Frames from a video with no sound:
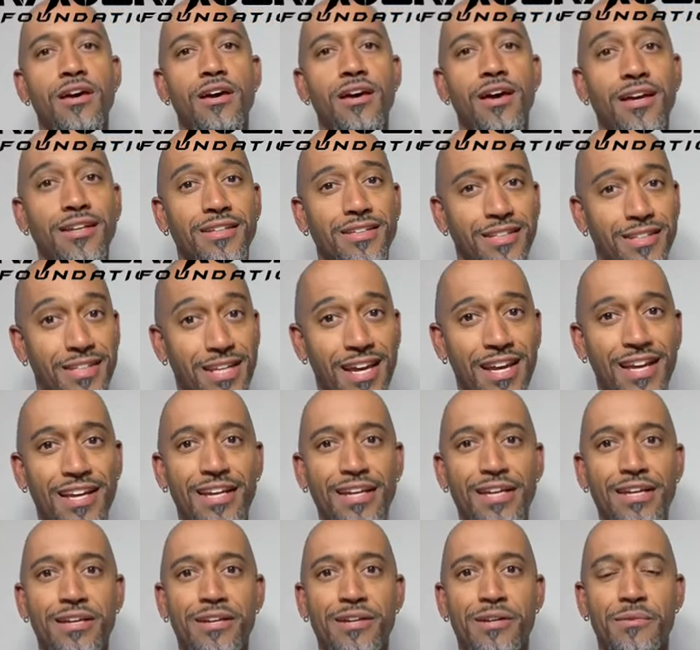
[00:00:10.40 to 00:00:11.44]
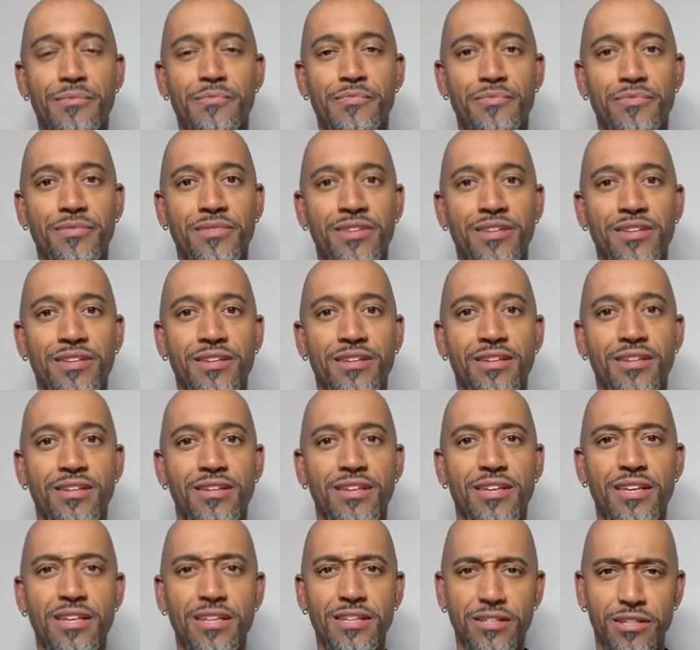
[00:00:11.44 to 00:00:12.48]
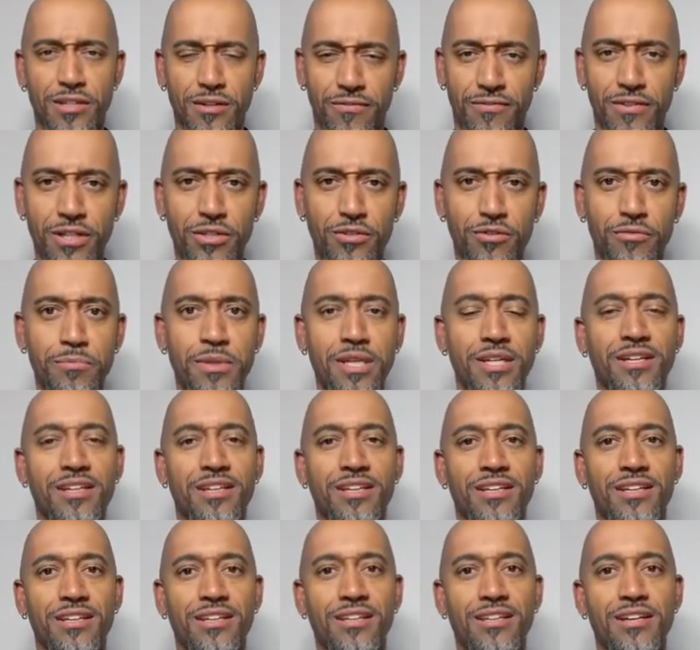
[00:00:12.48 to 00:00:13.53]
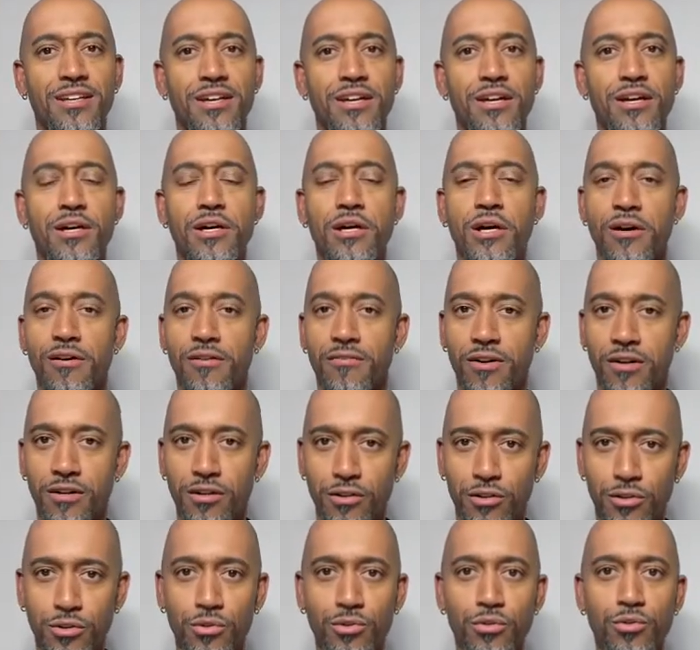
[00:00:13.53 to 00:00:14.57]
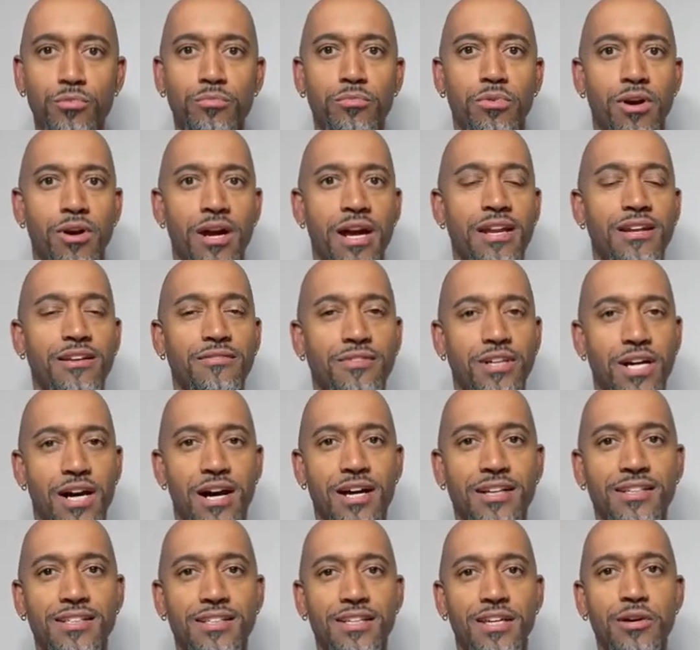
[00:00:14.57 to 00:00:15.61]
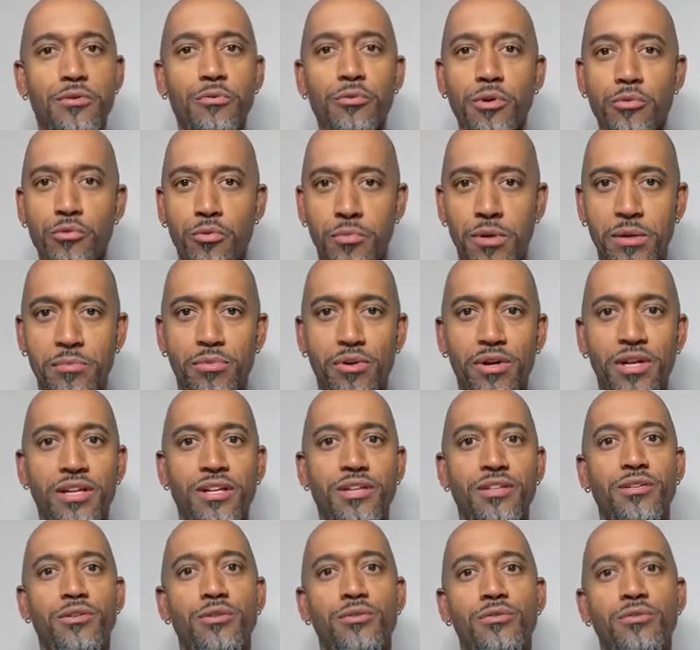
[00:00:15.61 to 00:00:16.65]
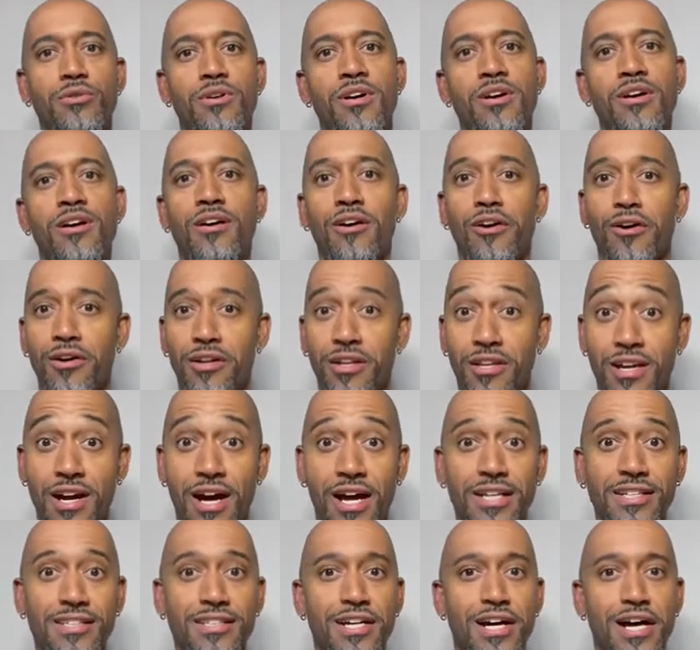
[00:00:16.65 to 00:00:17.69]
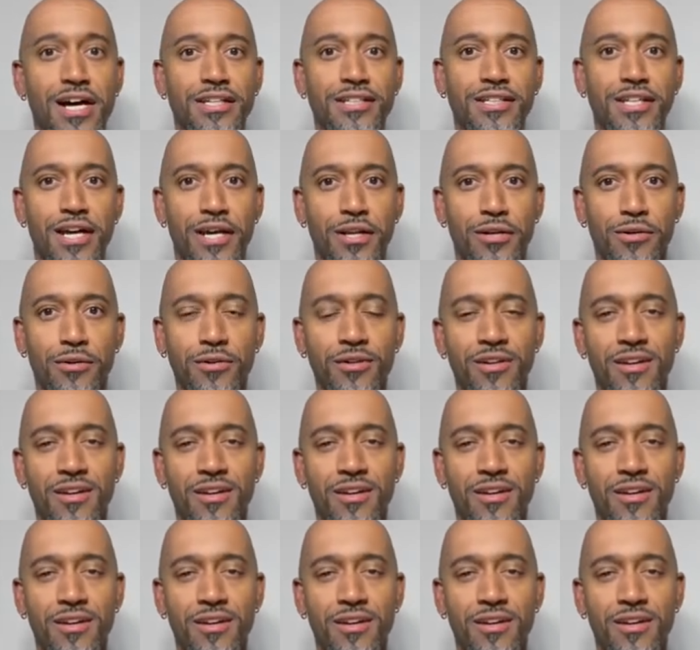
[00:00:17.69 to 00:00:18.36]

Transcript: And today is the official beginning of a new brand of content we will be bringing you on the Honest Con channel.